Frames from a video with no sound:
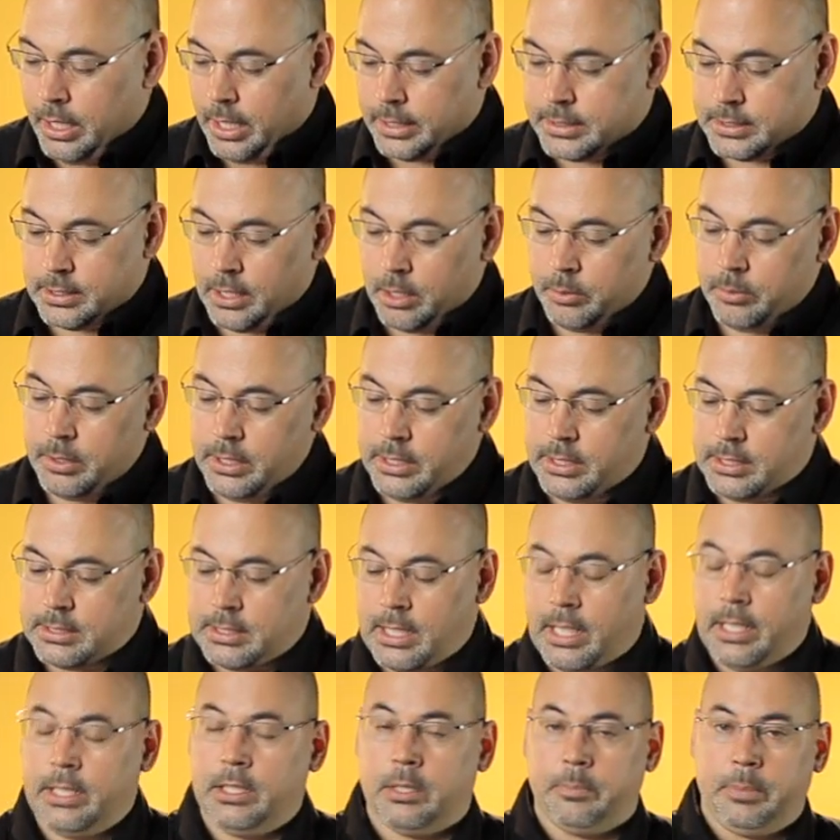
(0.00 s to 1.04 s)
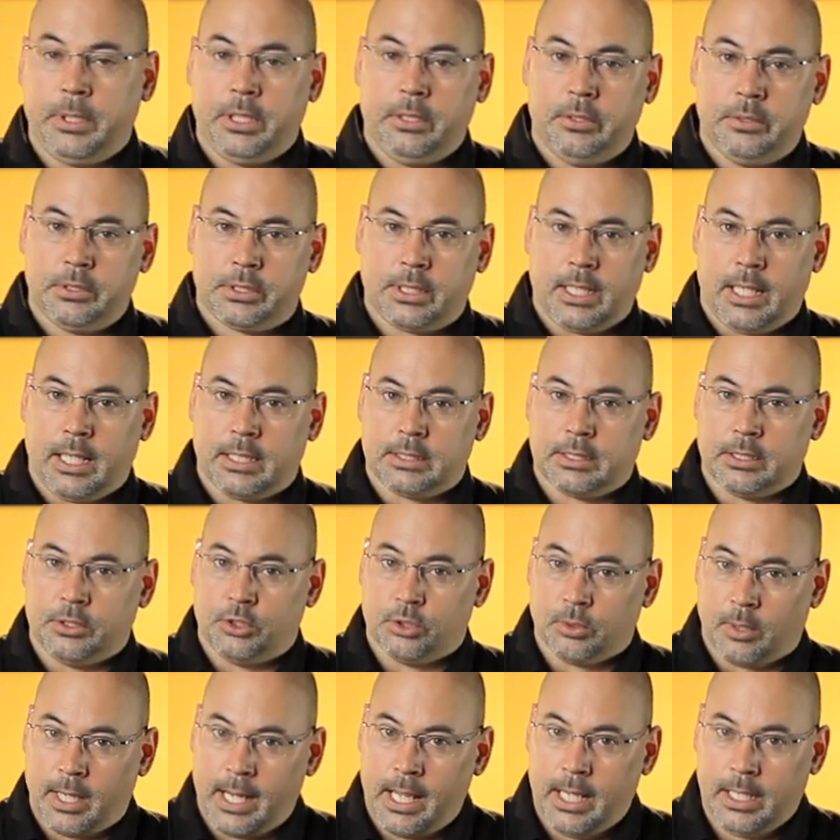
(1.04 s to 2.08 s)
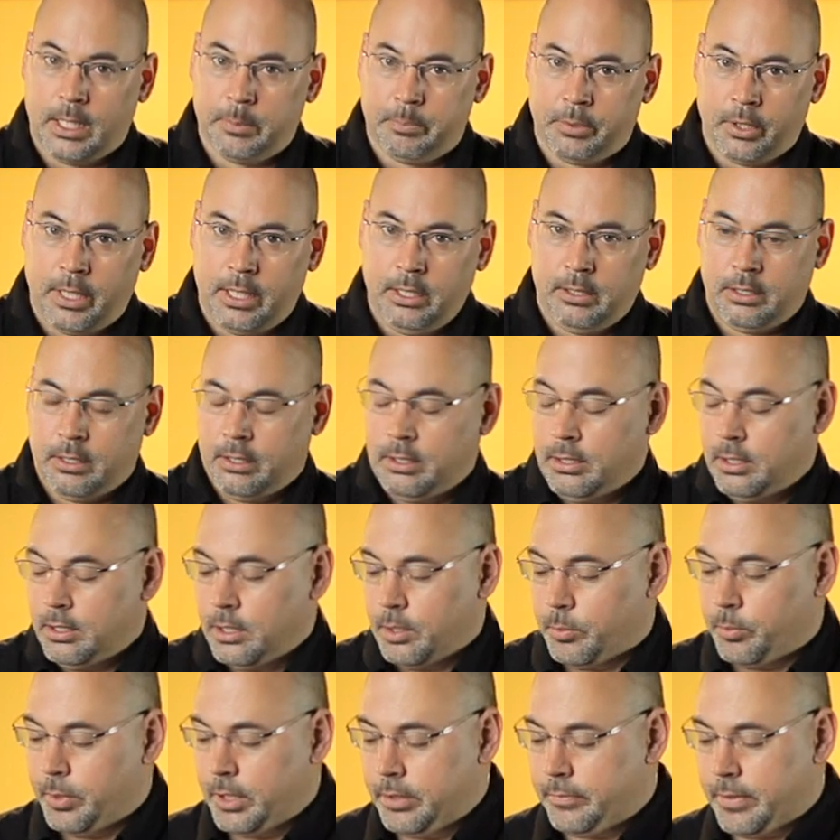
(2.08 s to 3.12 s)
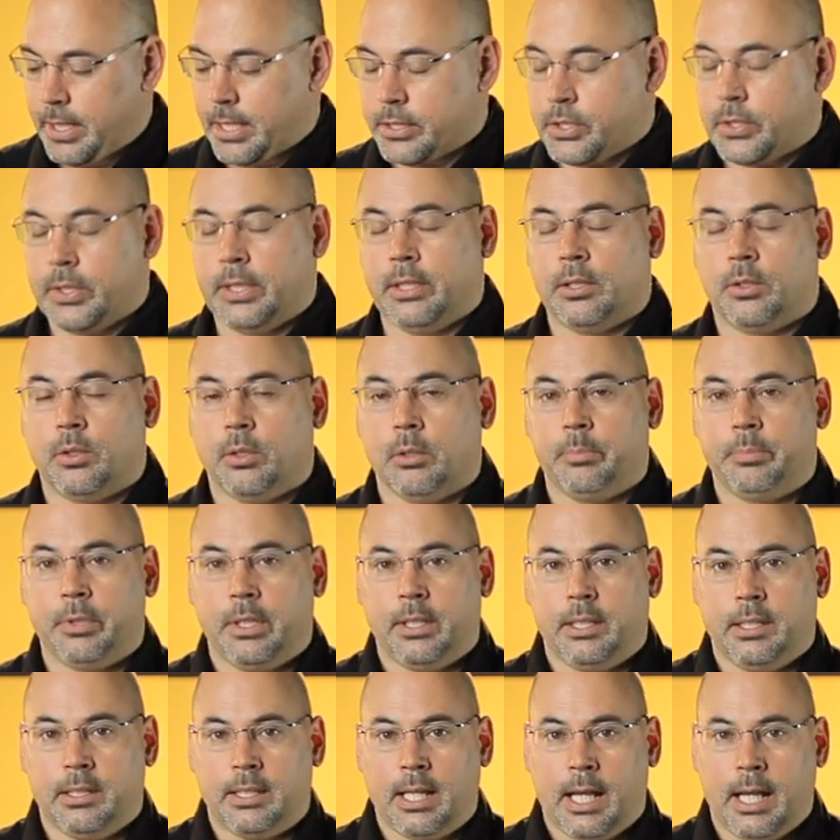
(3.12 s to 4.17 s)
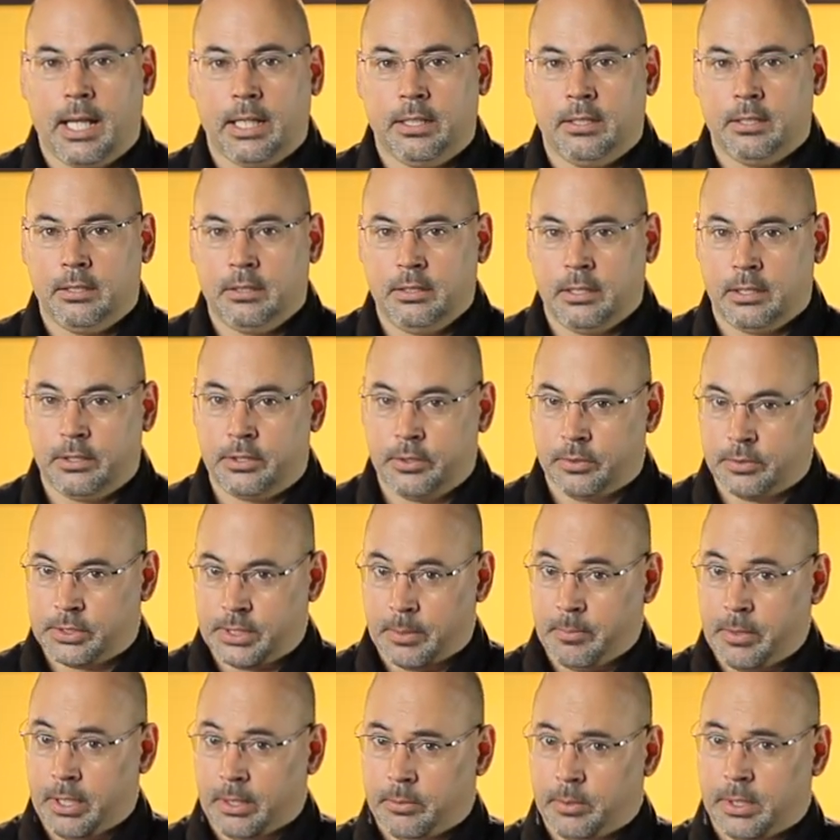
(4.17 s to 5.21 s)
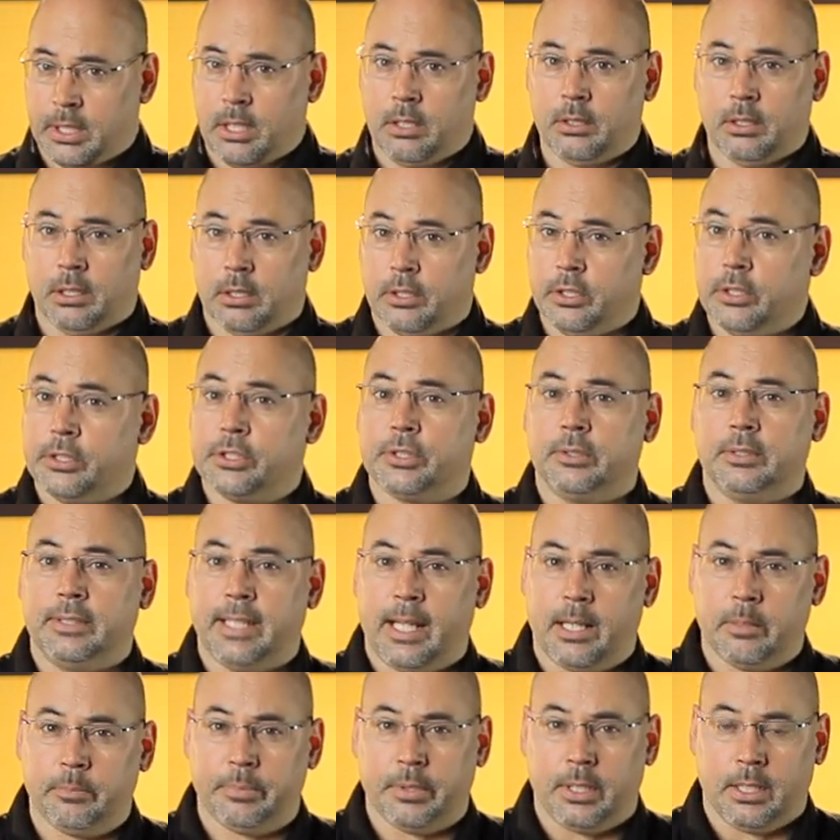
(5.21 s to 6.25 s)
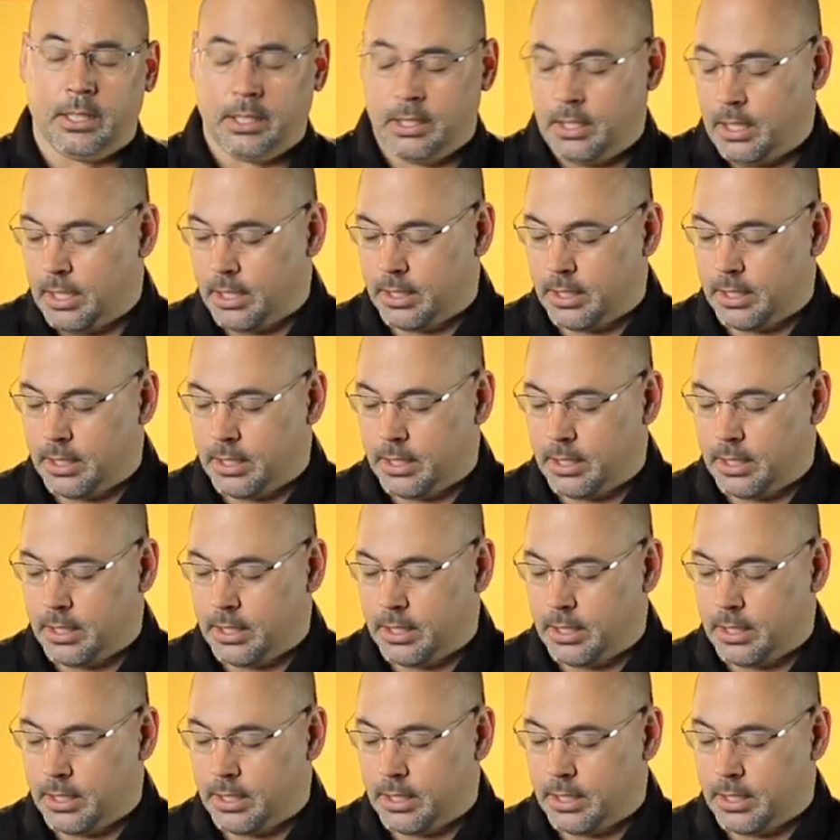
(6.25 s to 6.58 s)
It's not really designed to be used as a drag brake. We've actually incorporated that into something we call inertial dampening.